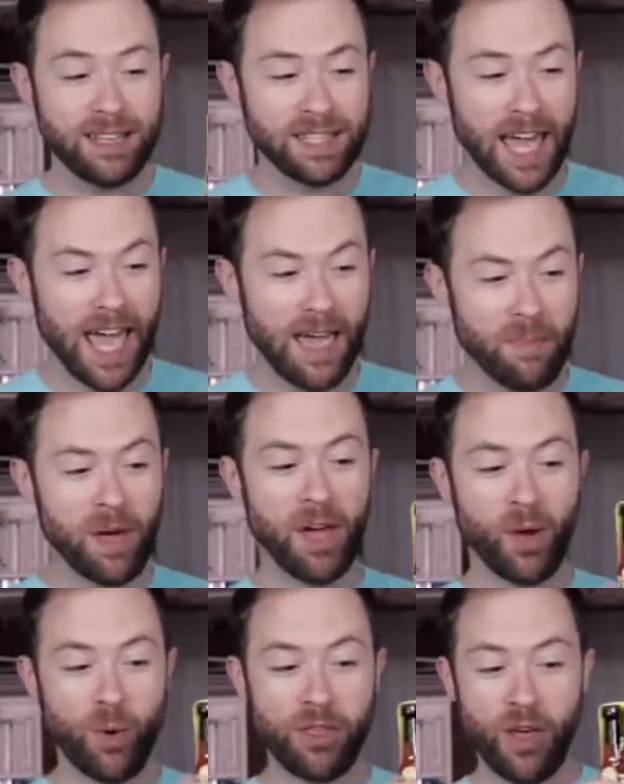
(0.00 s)
sauce came
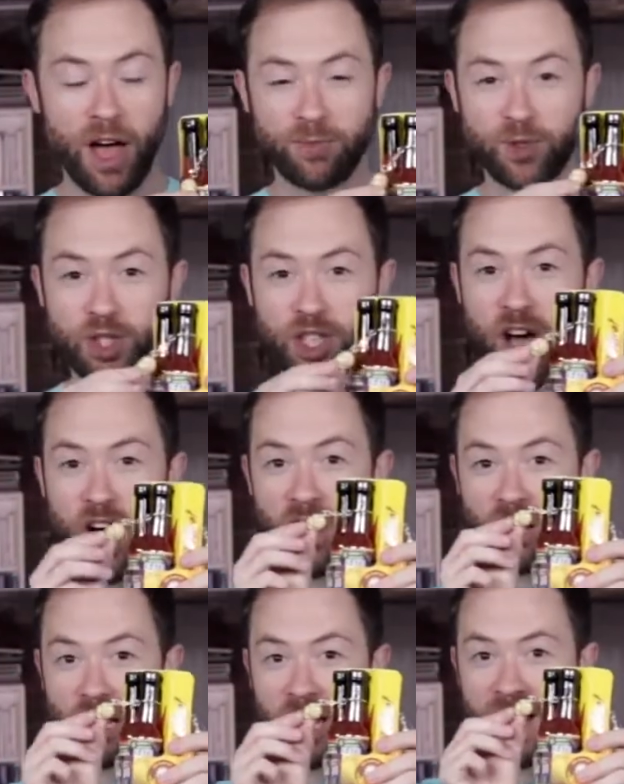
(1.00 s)
with a
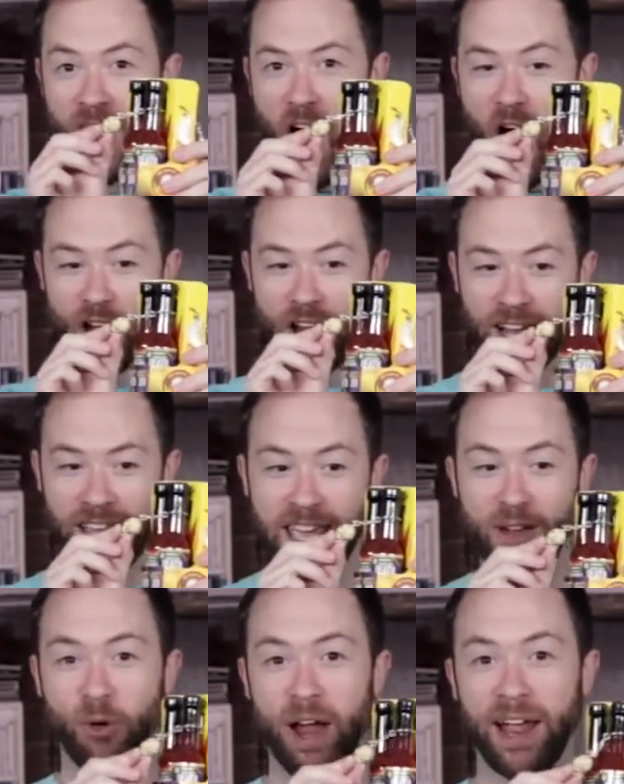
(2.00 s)
skull on a
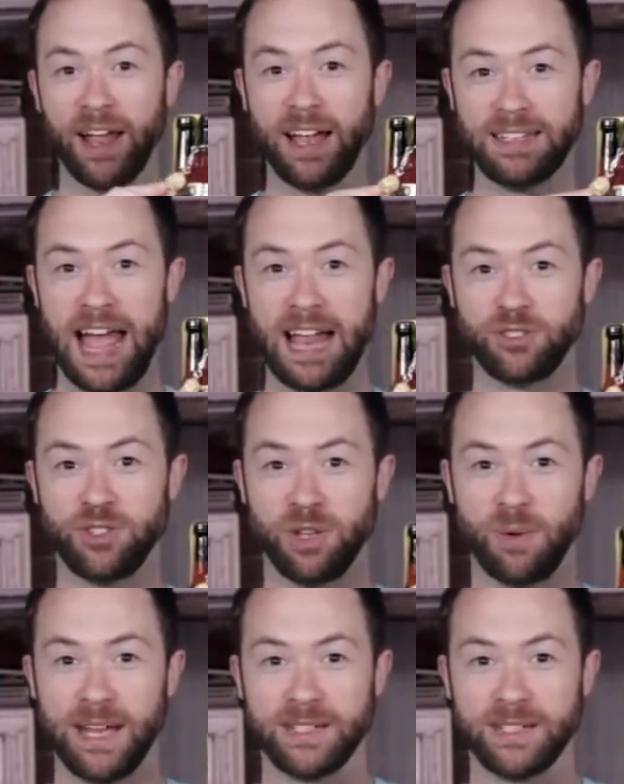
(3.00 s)
keyring attached to